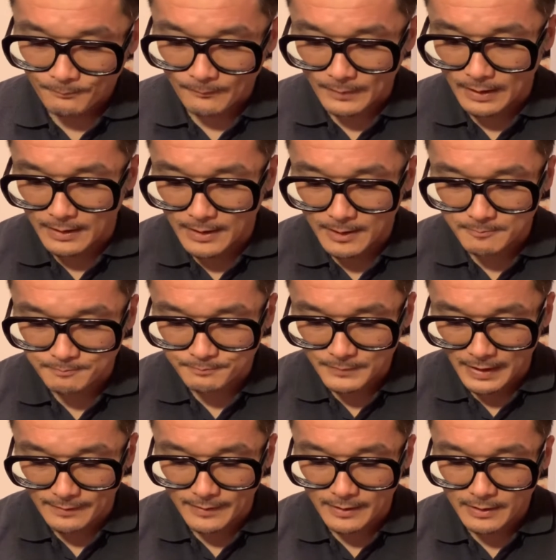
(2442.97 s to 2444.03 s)

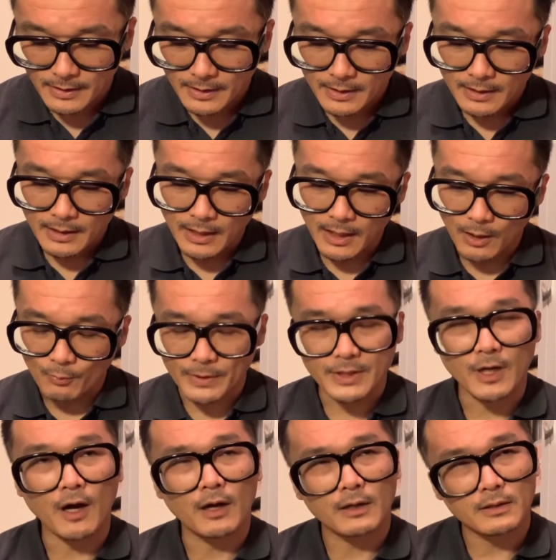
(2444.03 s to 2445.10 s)

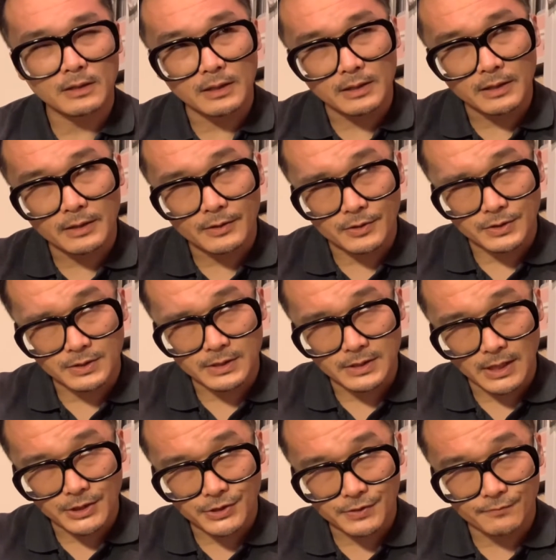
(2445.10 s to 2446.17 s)
there's
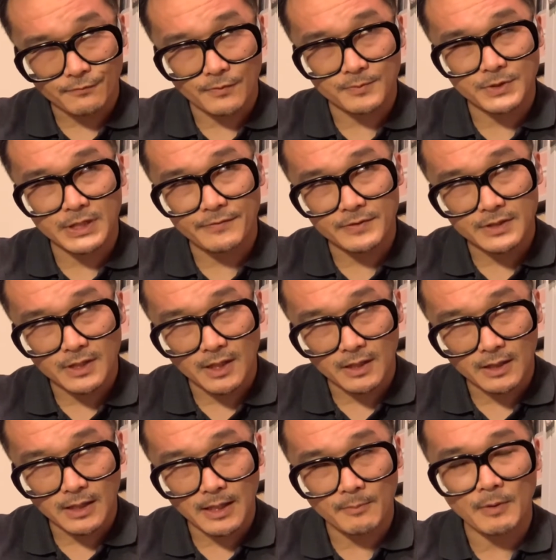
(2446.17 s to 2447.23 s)
discussion from Stephen
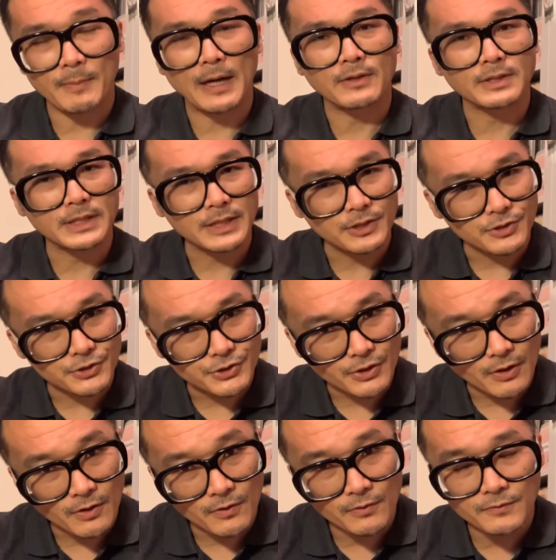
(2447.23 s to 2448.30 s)
Sondheim about Dean
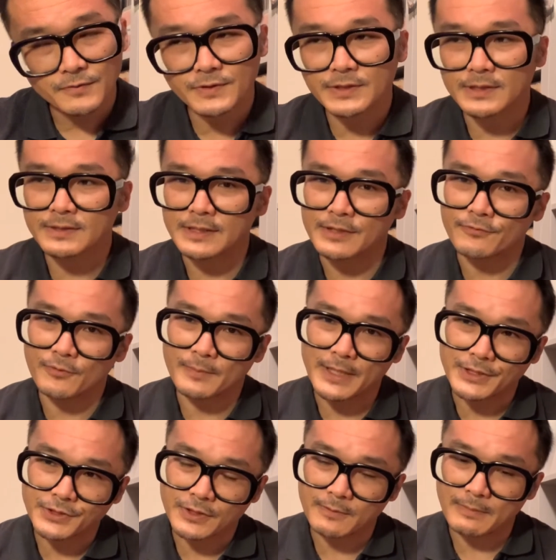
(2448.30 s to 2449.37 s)
Jones and
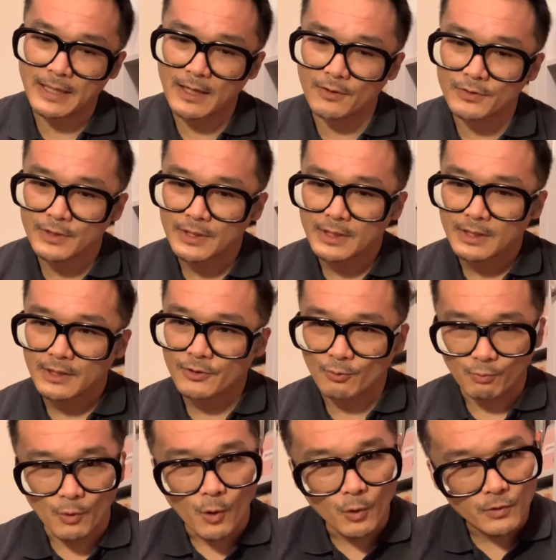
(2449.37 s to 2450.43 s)
information about the
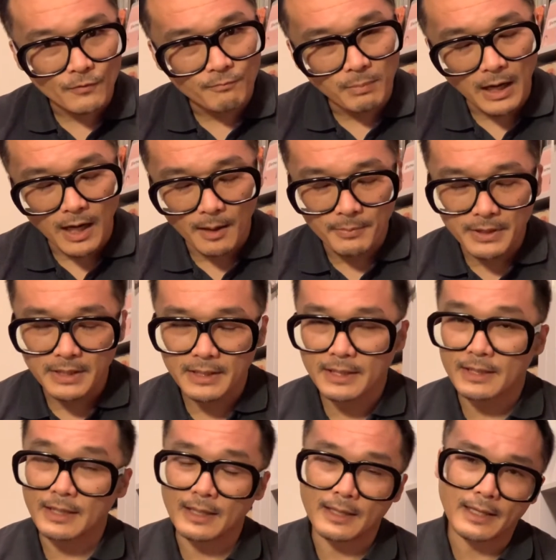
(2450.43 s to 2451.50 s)
role of Bobby
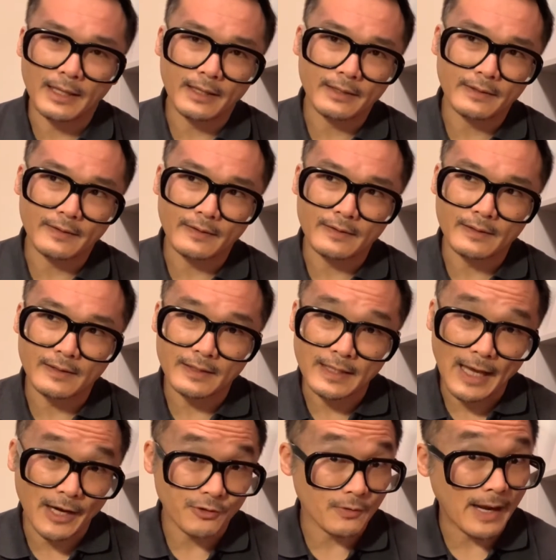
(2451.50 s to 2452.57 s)
and the
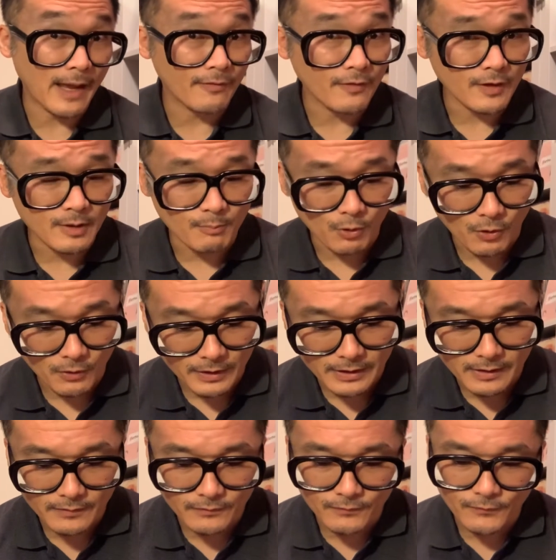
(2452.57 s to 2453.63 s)
actor Anthony
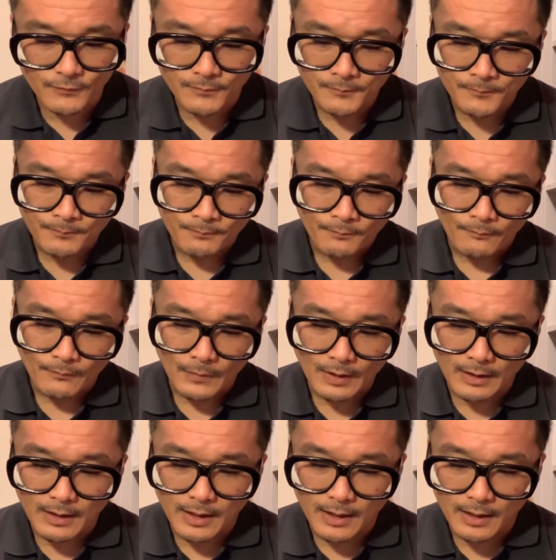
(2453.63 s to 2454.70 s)
Perkins.
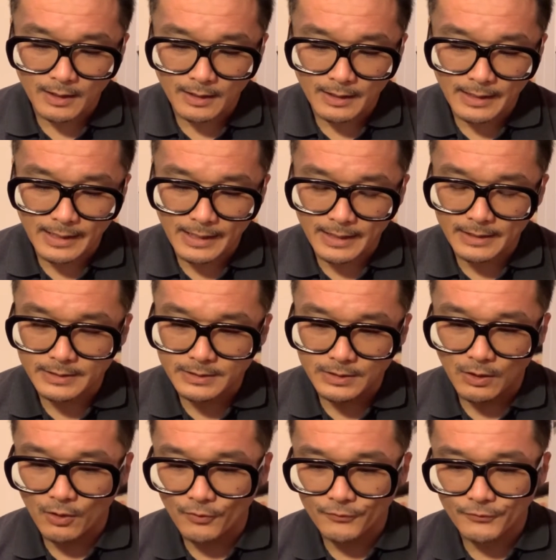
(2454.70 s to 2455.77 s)
And
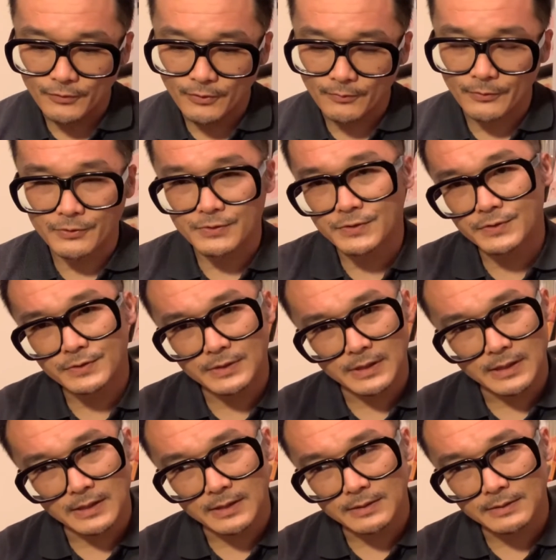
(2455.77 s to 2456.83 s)
also there's
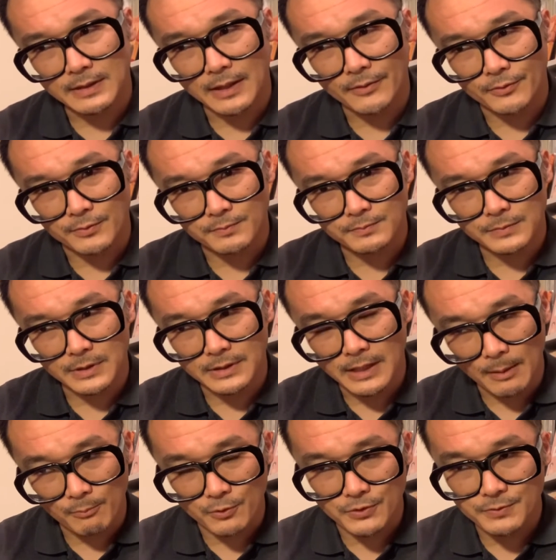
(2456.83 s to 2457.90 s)
other
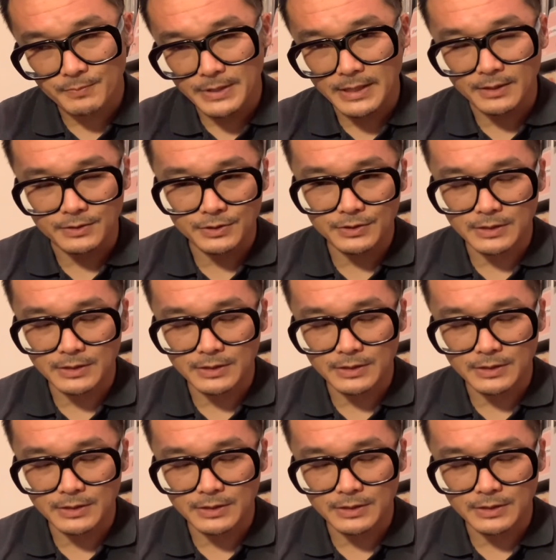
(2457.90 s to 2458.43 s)
numbers being